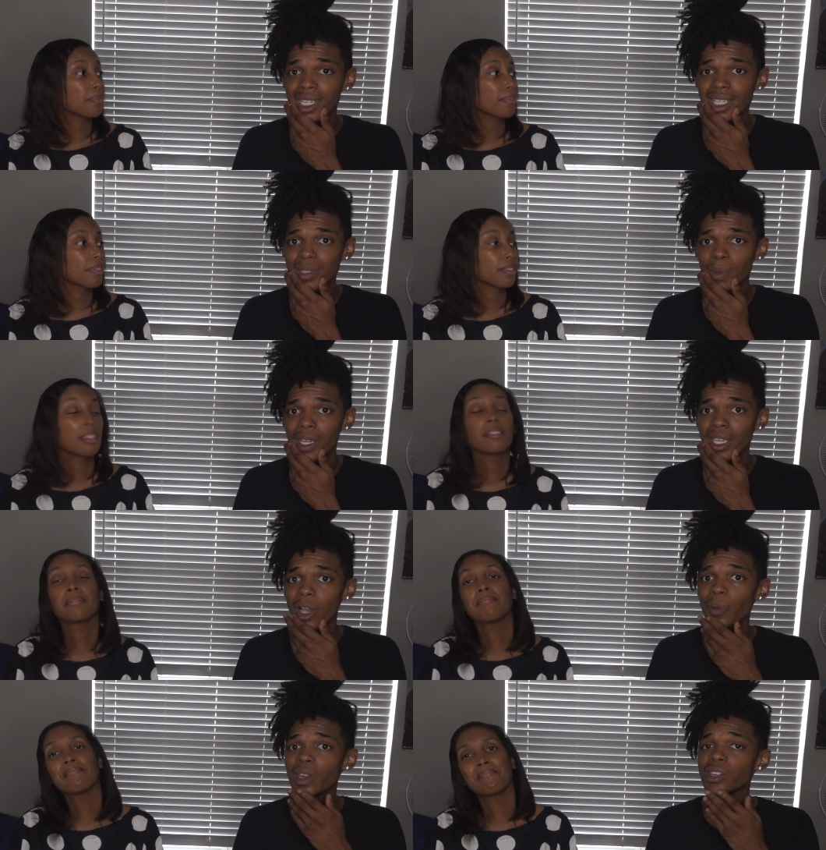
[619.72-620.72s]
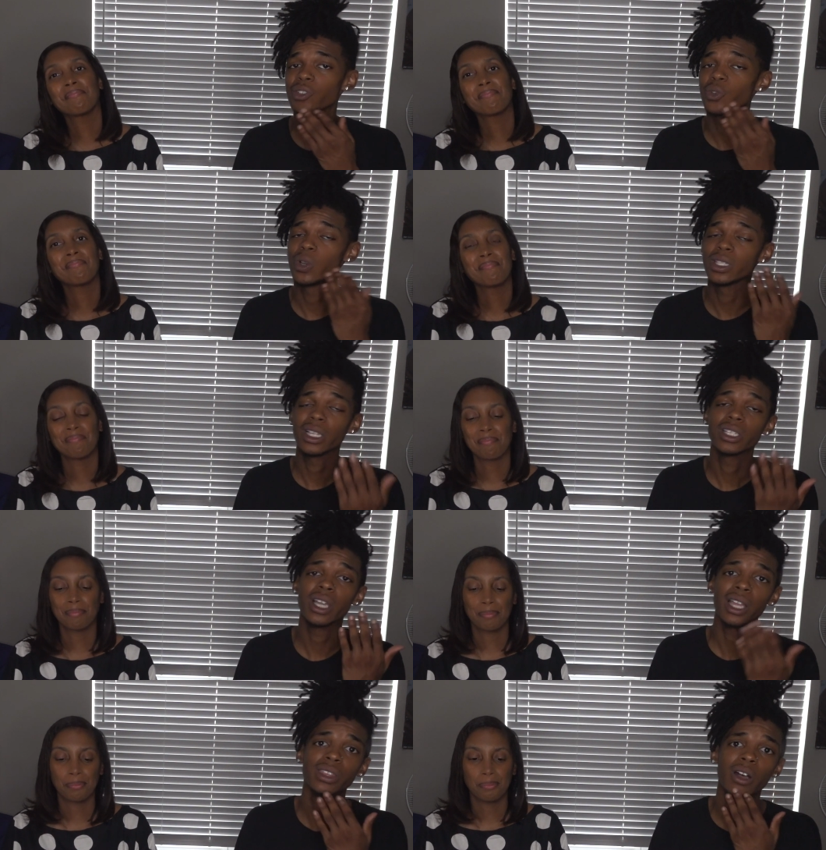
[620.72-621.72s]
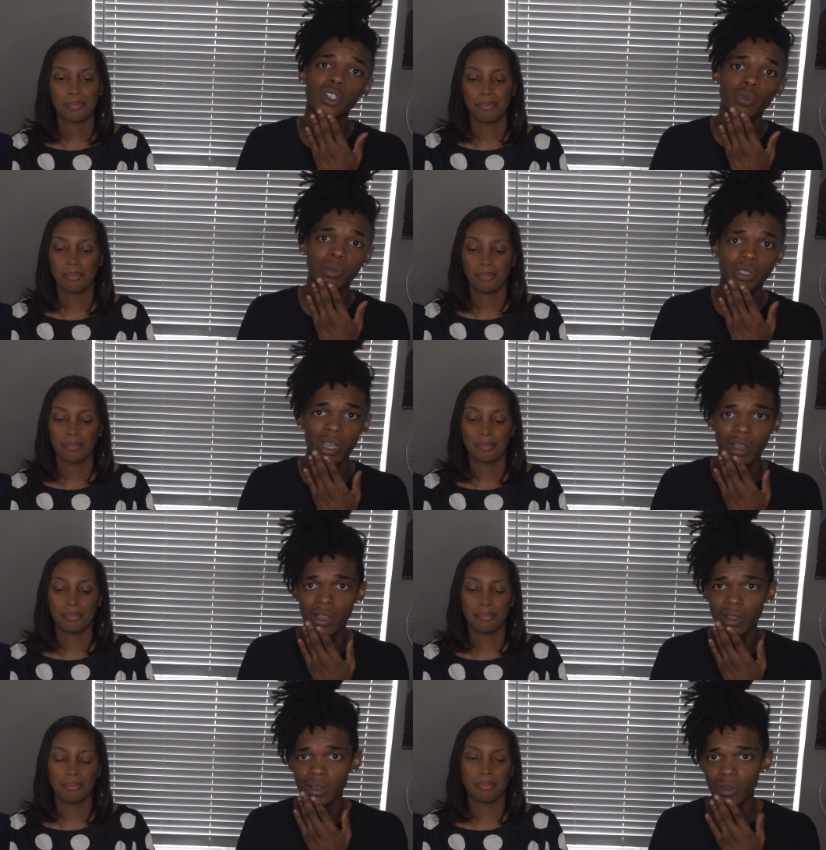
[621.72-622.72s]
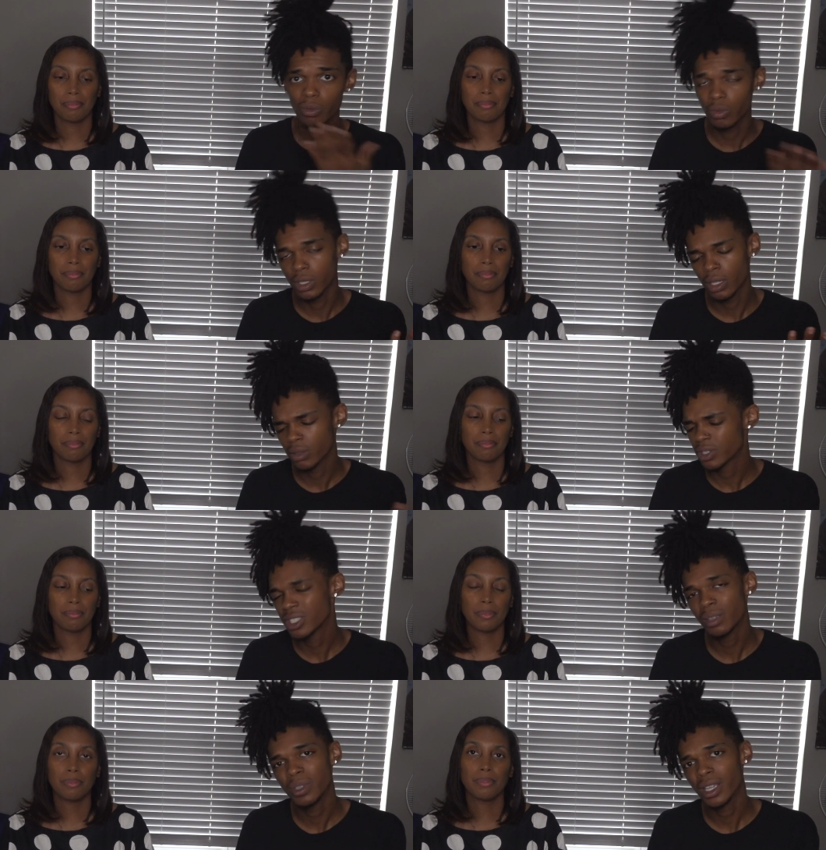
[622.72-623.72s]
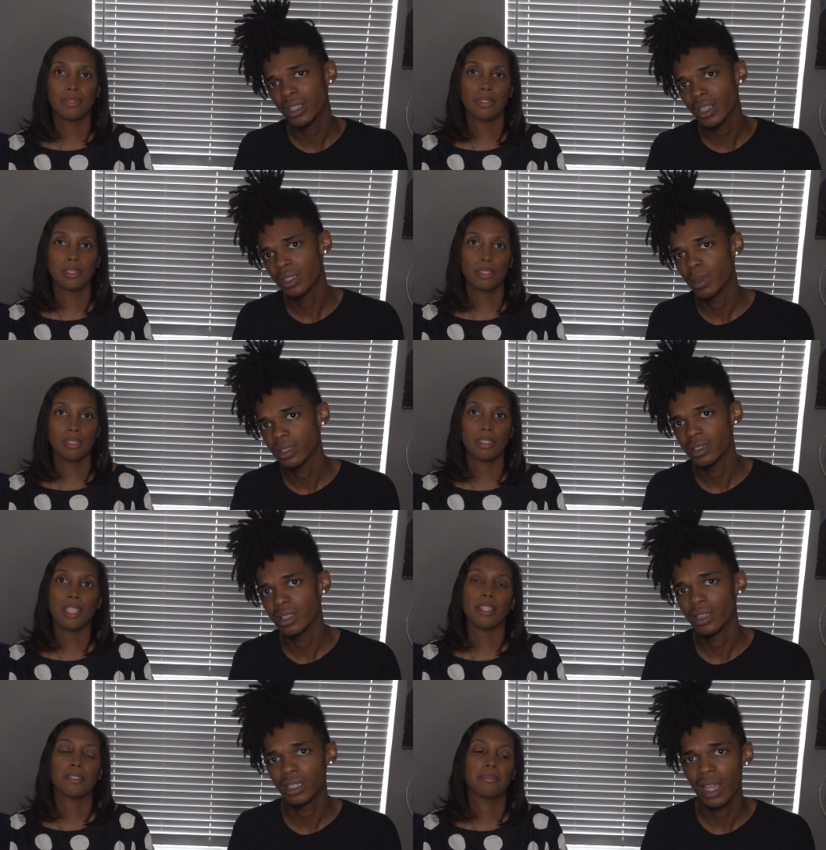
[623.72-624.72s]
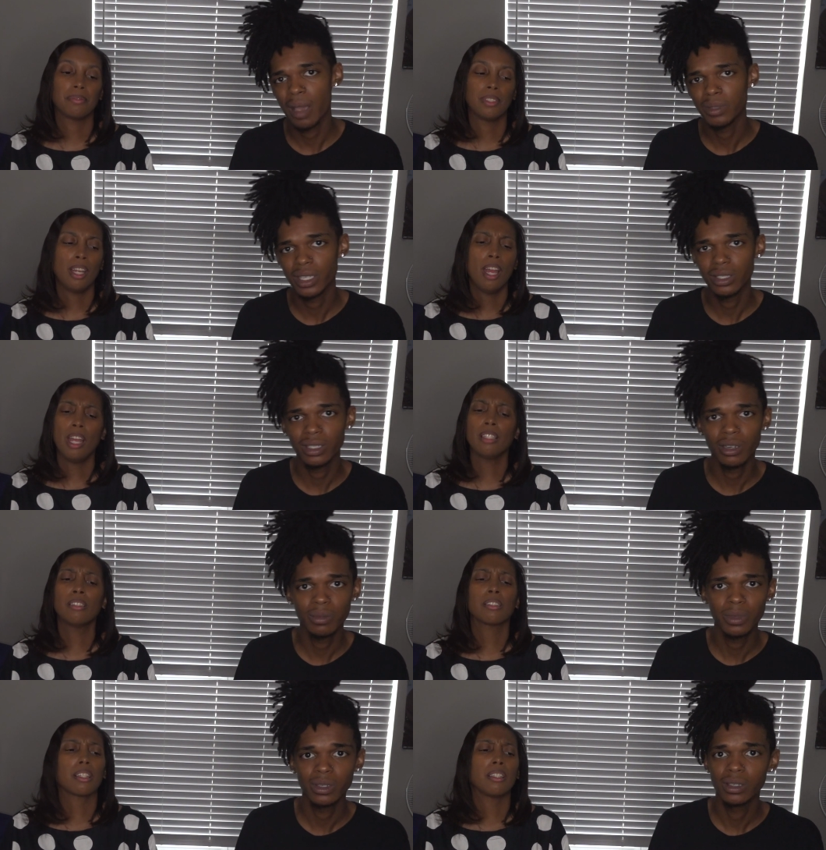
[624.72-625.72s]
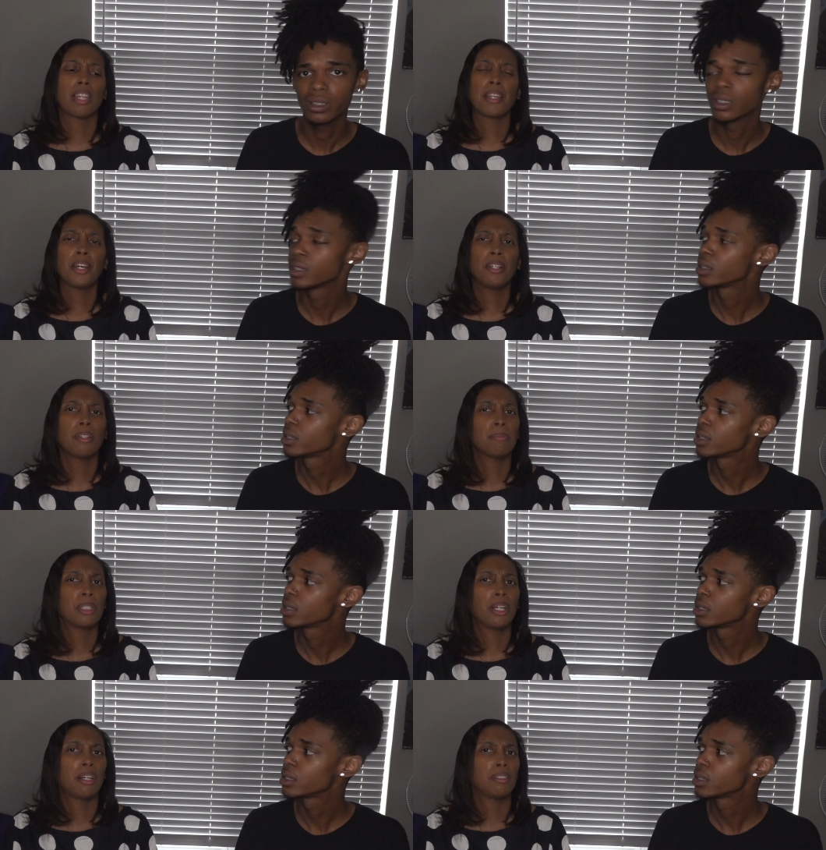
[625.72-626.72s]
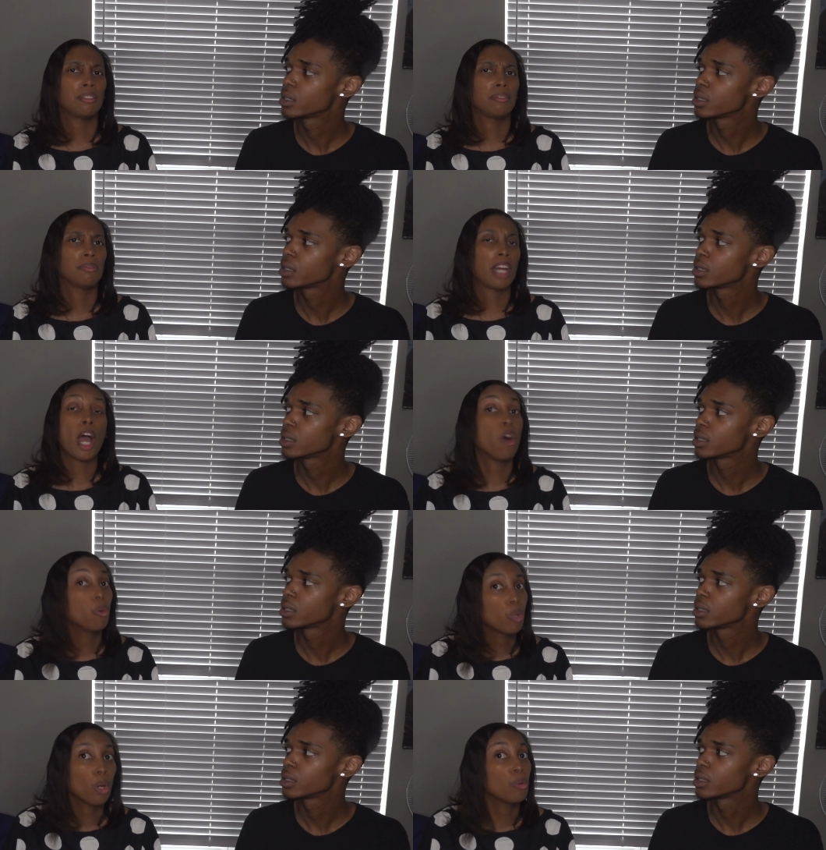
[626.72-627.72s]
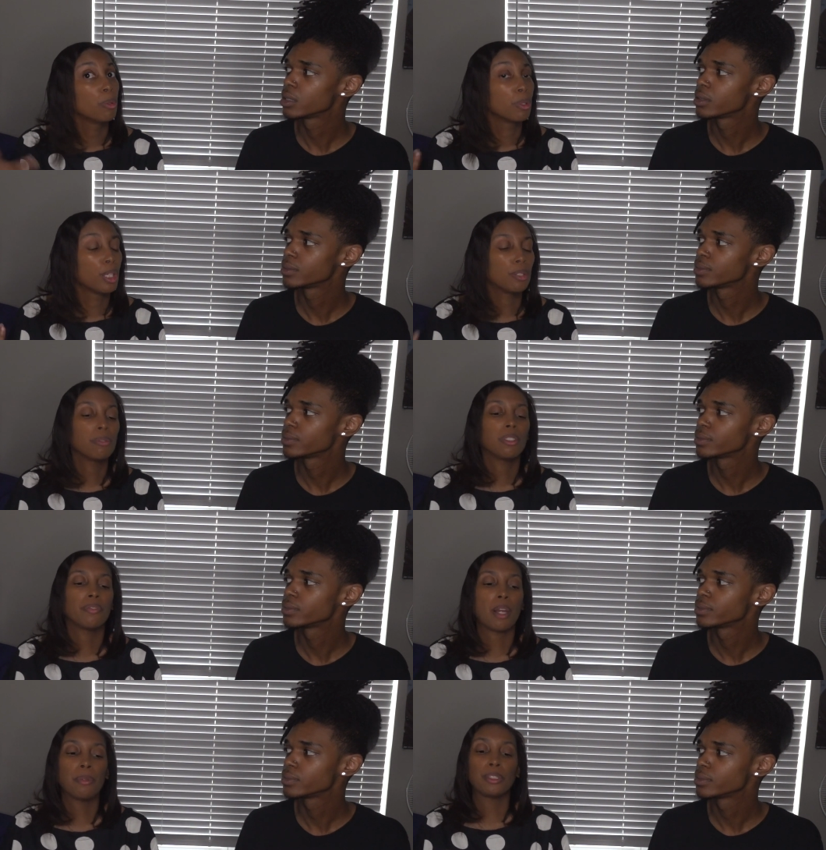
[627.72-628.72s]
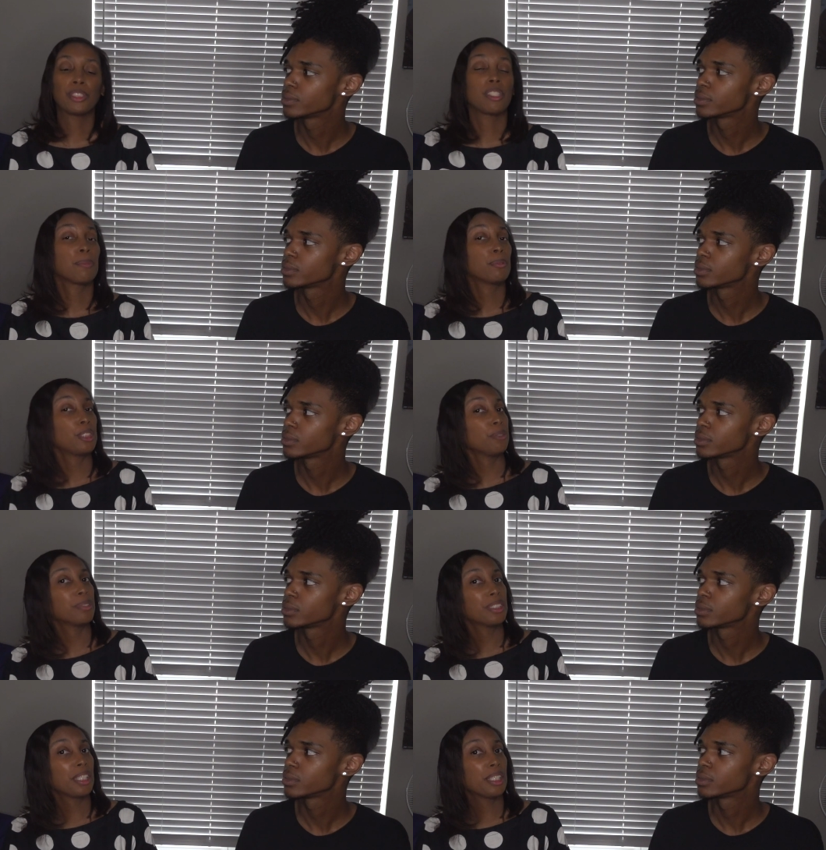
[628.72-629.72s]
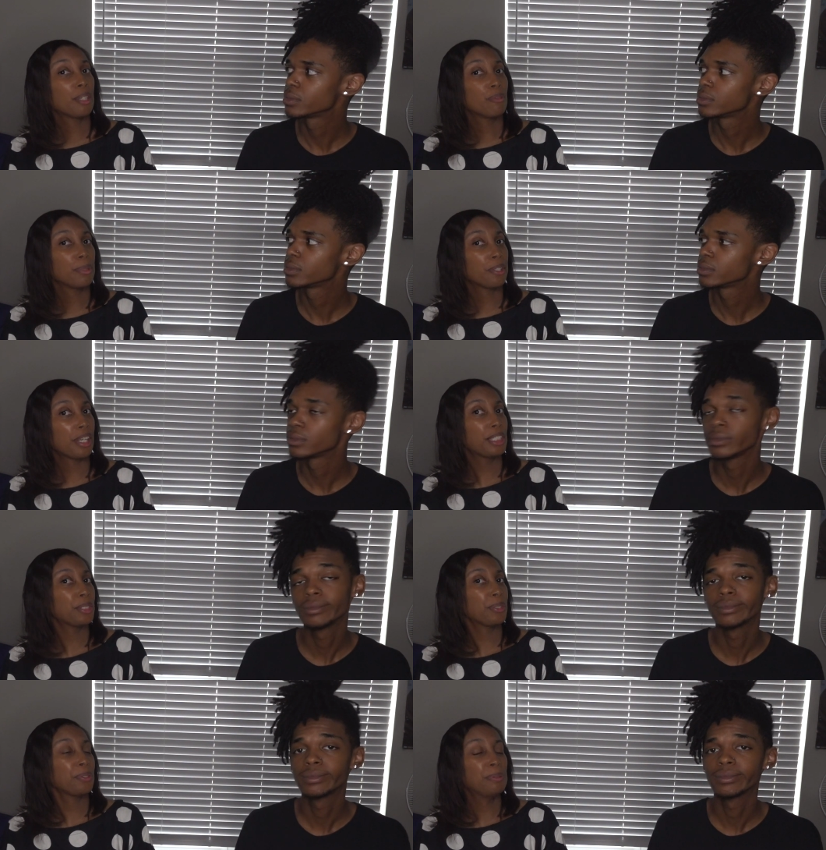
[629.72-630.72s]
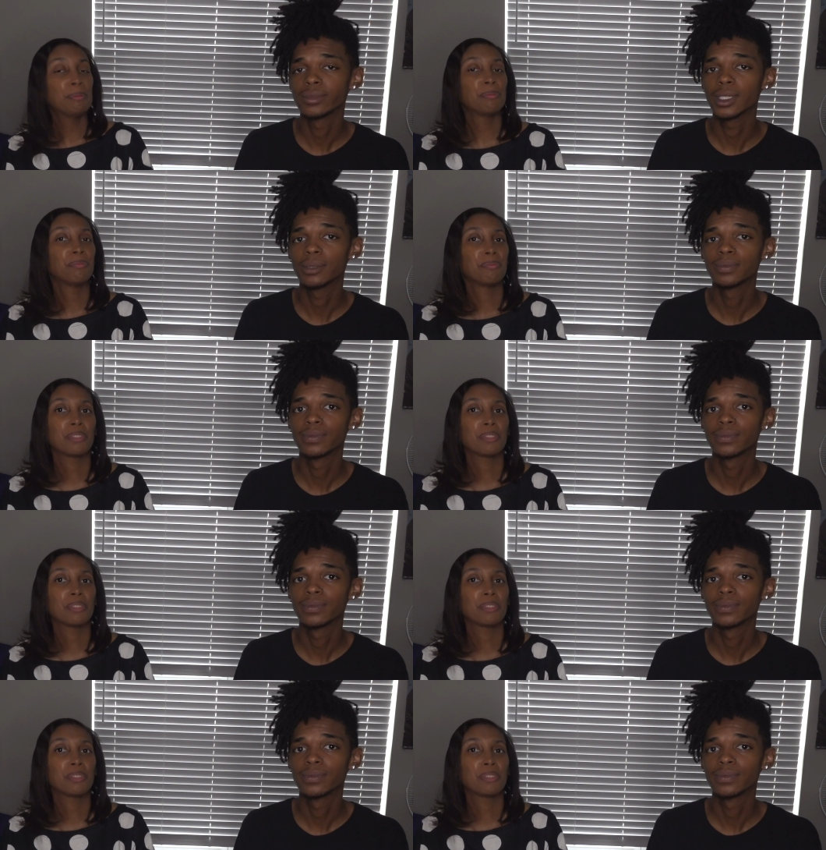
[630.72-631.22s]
Speaker 1: this, man. Hope y'all did enjoy. Tell us y'all thoughts. What was y'all? Just tell me y'all thoughts about this yeah. down in the comment section. And look,
Speaker 2: y'all know I'm a little old, not old, old, low. If y'all want to tell me what she was saying, that would be right
Speaker 1: too. Yep.